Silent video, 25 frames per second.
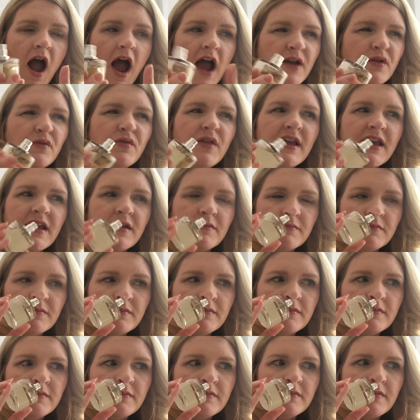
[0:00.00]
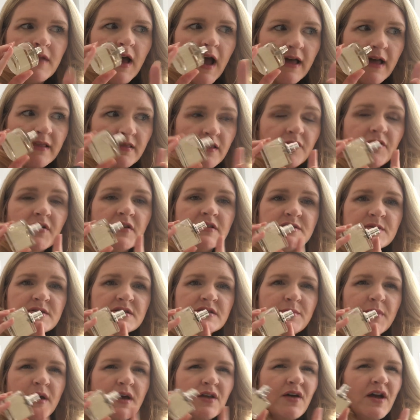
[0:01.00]
I don't like, I love how it smells
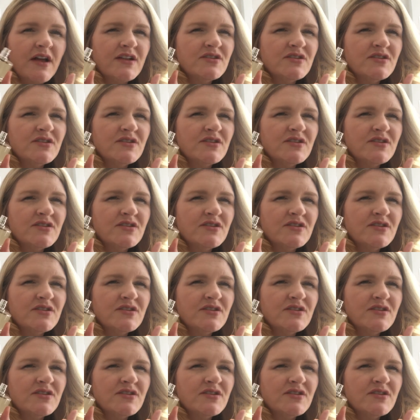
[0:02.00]
in the bottle.